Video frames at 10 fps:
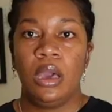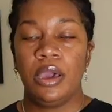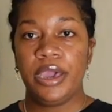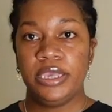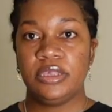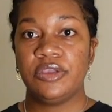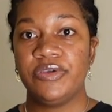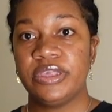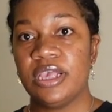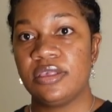All right, so the
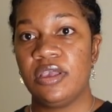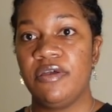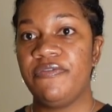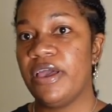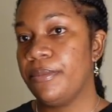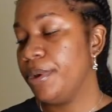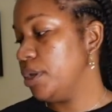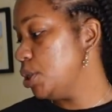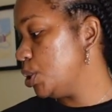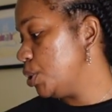rest of stuff I'm
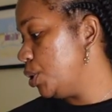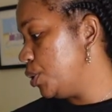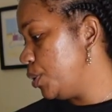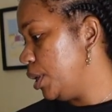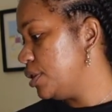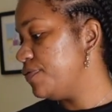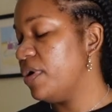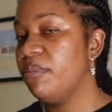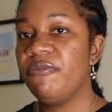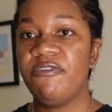gonna show you is
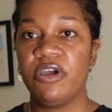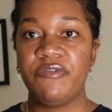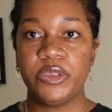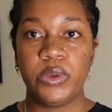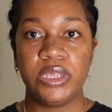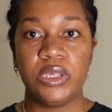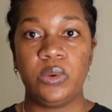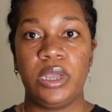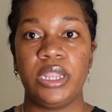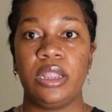from Forever
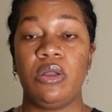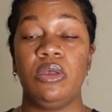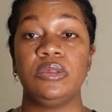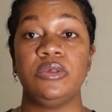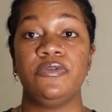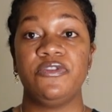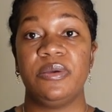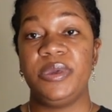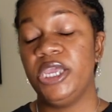21 and also from